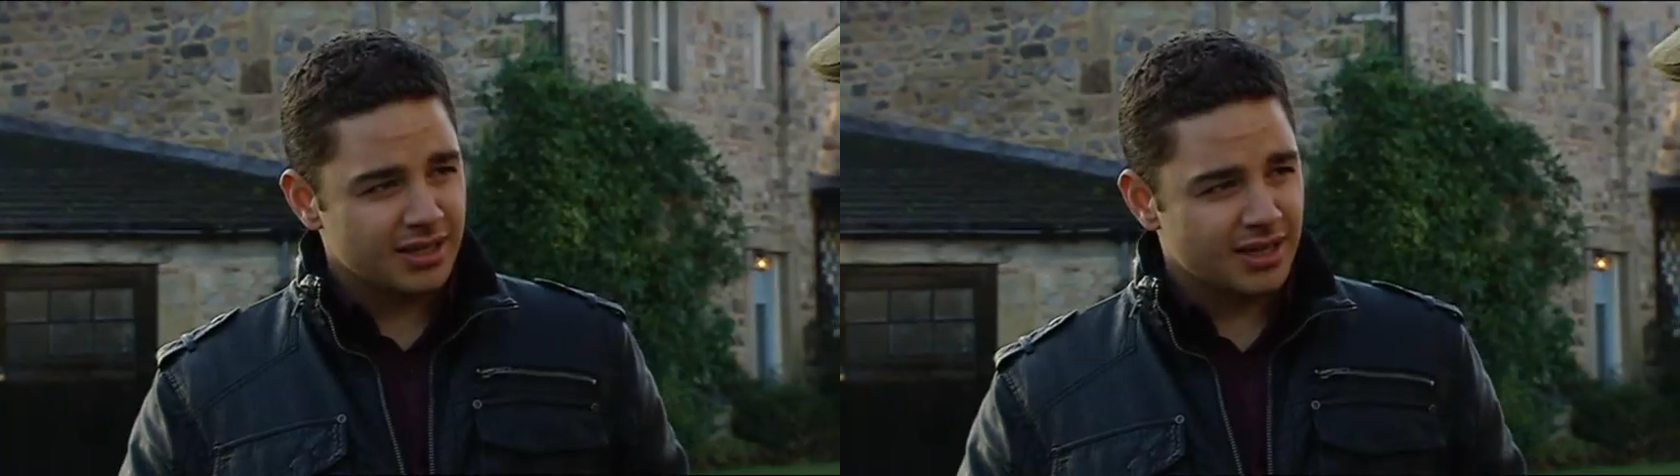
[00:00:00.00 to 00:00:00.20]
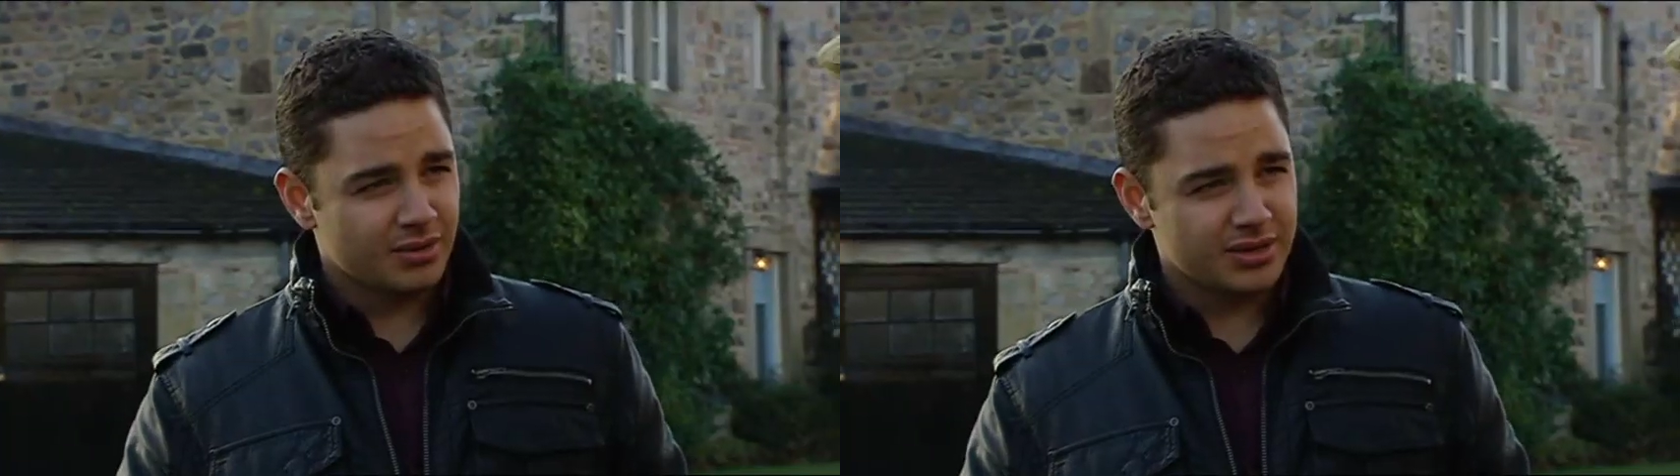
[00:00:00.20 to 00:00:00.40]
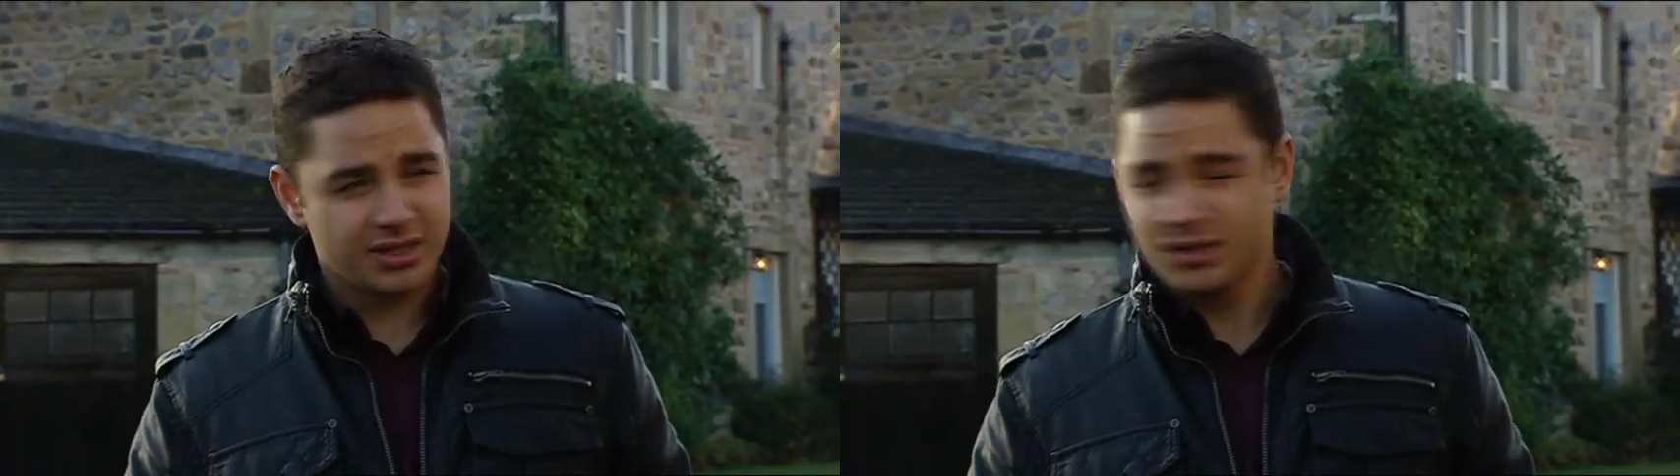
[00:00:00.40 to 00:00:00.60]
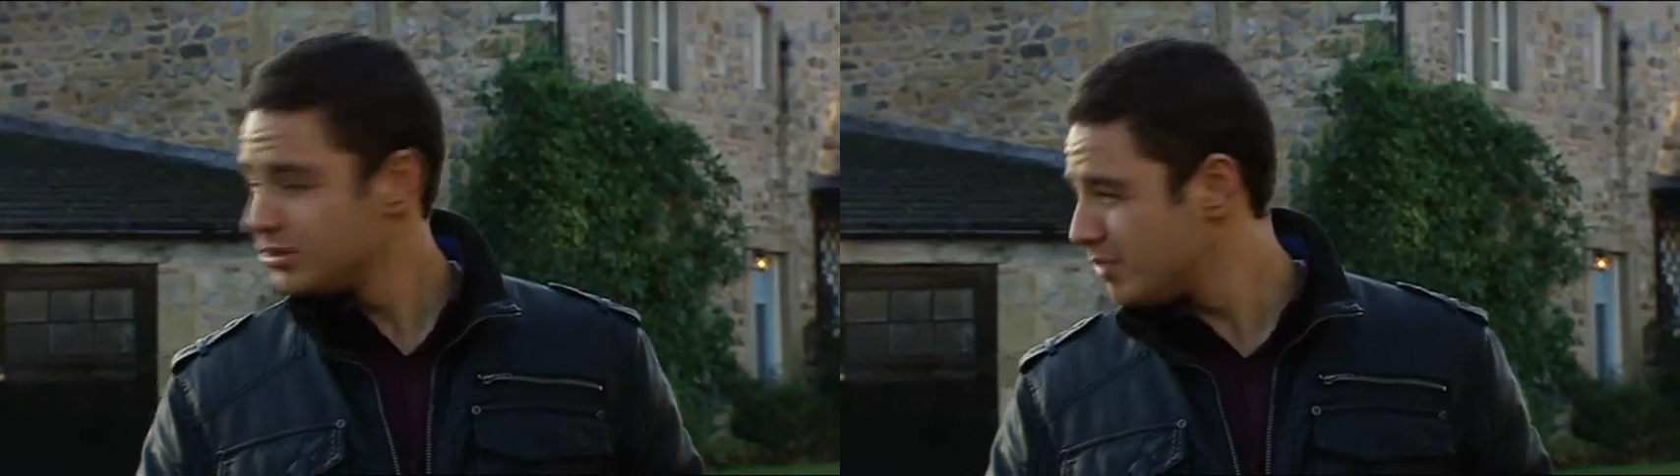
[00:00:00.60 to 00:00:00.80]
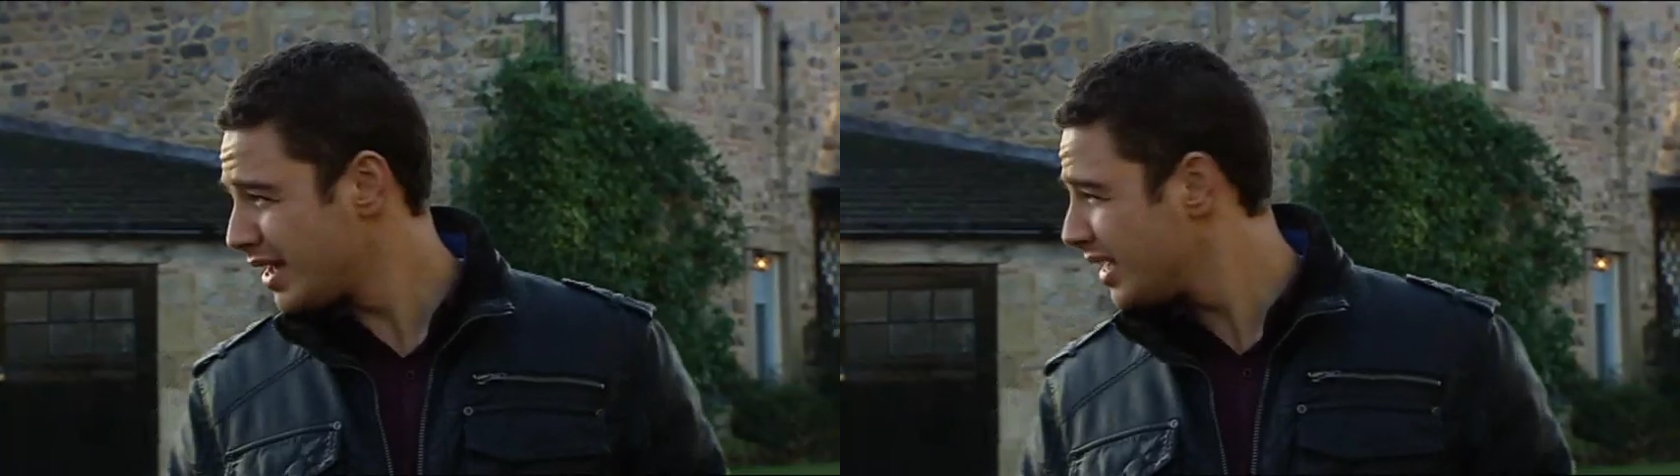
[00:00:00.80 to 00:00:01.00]
Oh, I wish I
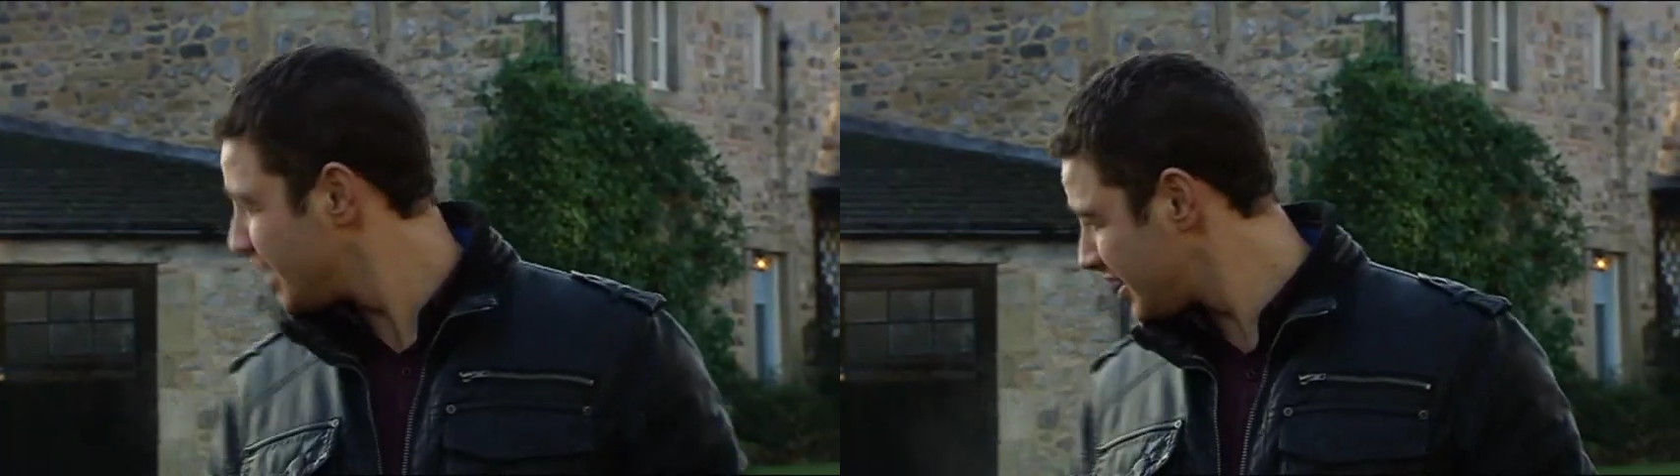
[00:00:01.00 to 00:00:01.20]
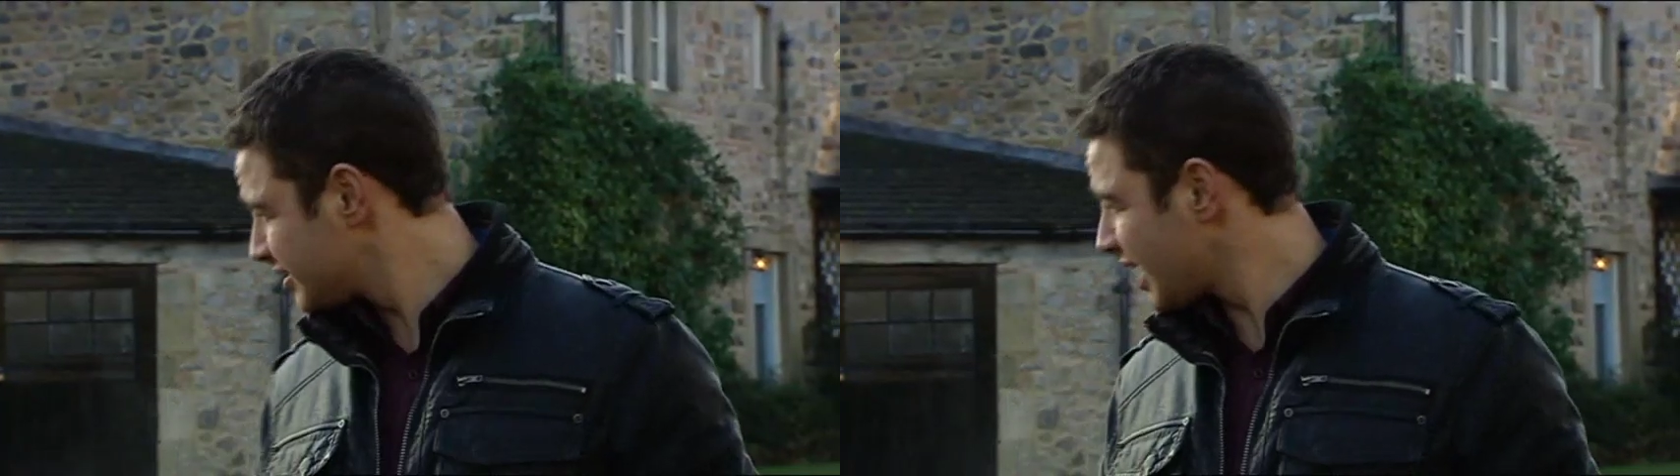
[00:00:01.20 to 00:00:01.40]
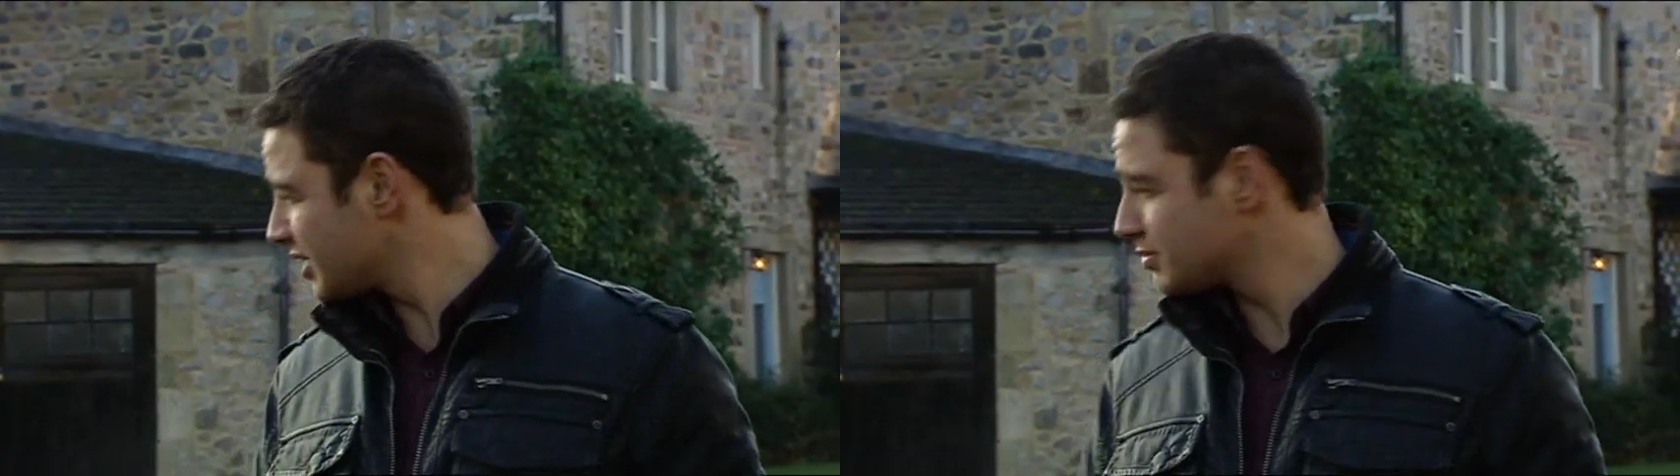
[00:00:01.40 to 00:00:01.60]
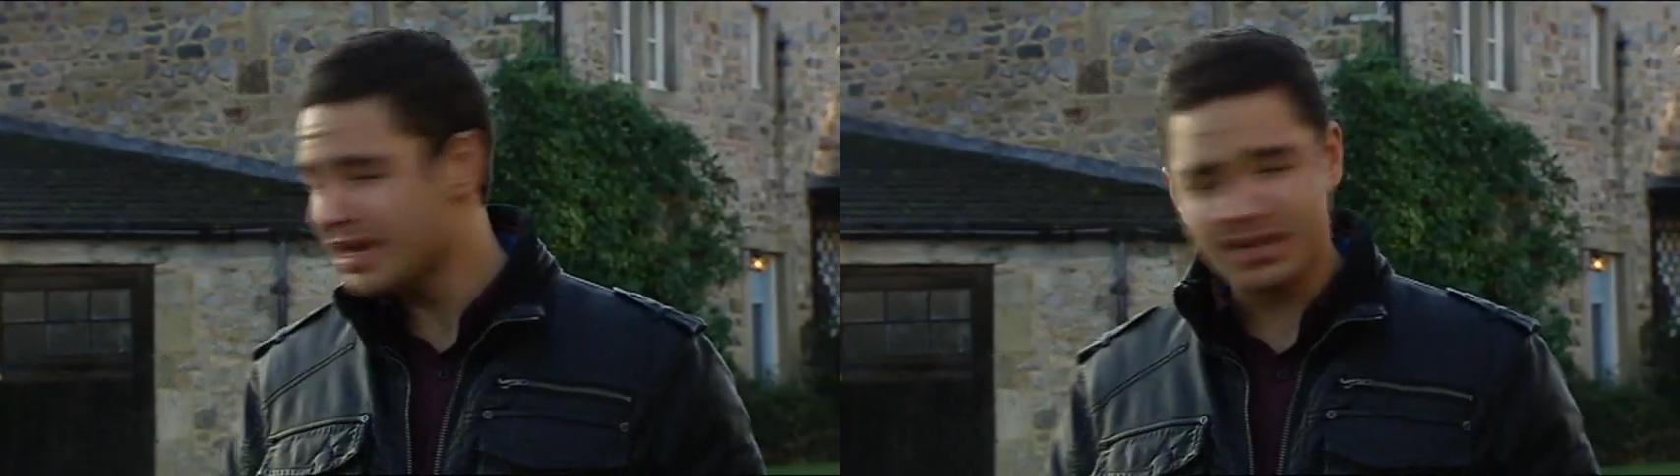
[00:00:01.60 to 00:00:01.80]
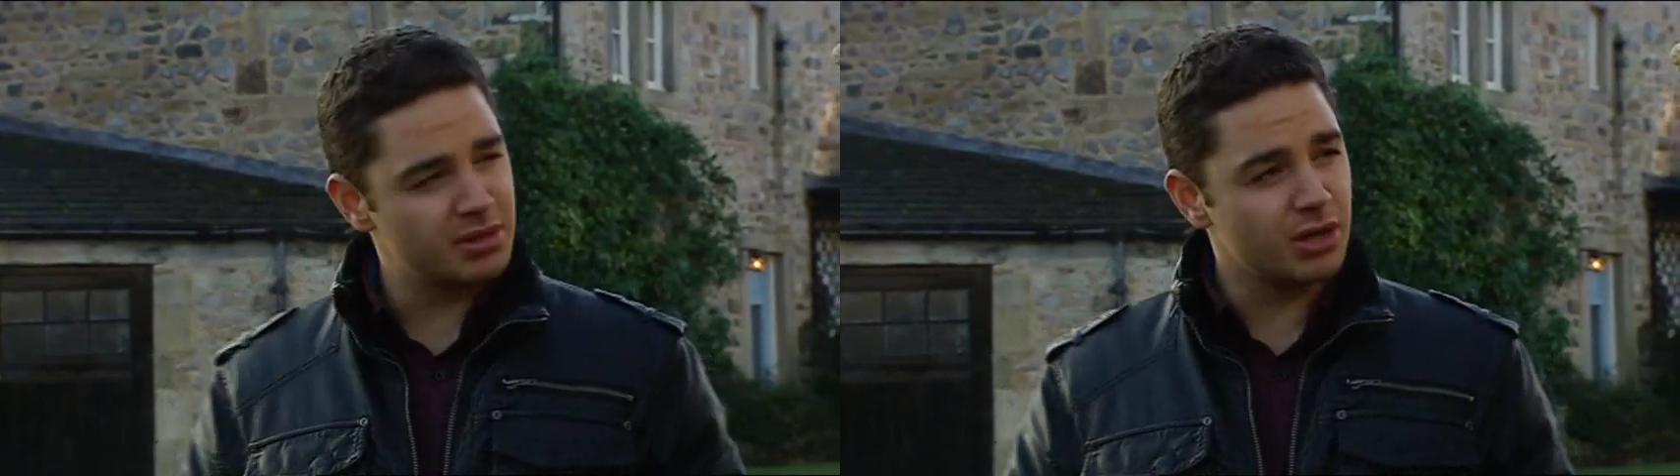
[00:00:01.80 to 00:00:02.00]
could, mate. Scarlett's
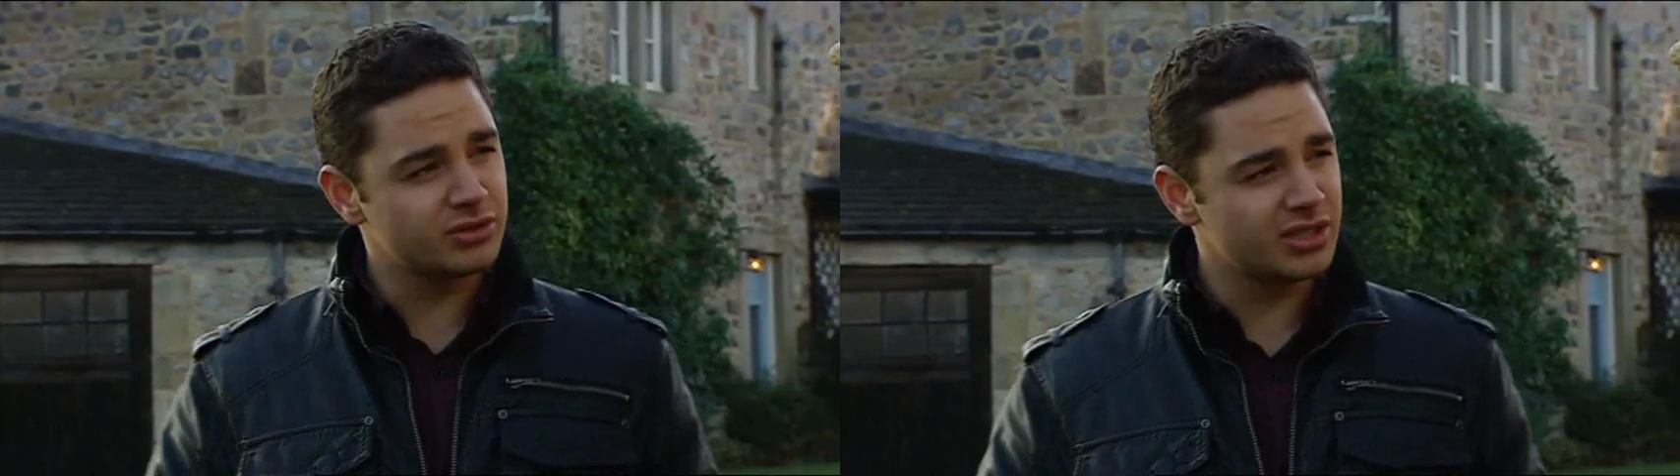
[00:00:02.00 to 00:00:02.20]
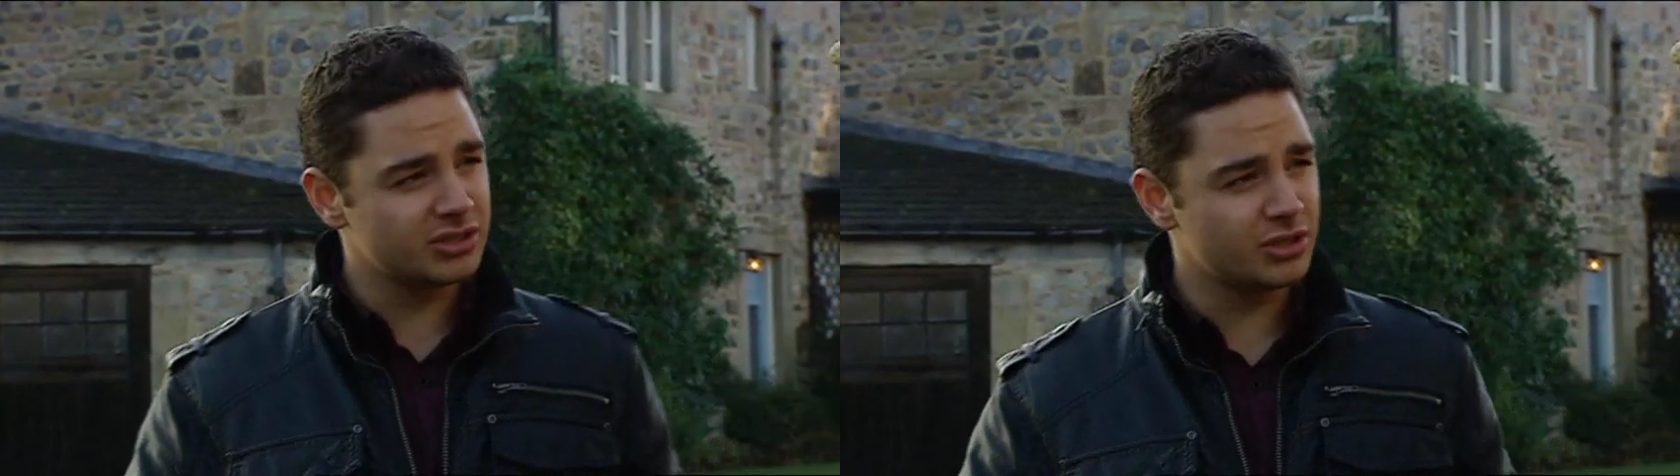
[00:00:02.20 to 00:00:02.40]
making me go to this